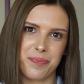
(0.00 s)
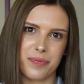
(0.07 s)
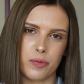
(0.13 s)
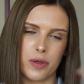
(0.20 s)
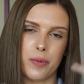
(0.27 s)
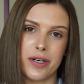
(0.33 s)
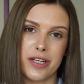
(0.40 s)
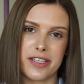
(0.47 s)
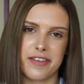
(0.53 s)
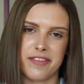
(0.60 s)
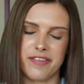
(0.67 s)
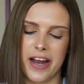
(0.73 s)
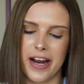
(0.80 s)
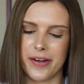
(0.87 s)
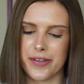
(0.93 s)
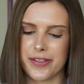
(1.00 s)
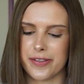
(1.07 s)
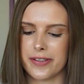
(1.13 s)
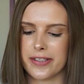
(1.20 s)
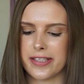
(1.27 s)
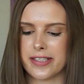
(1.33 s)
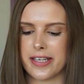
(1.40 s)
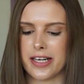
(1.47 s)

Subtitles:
we want it to fail so it doesn't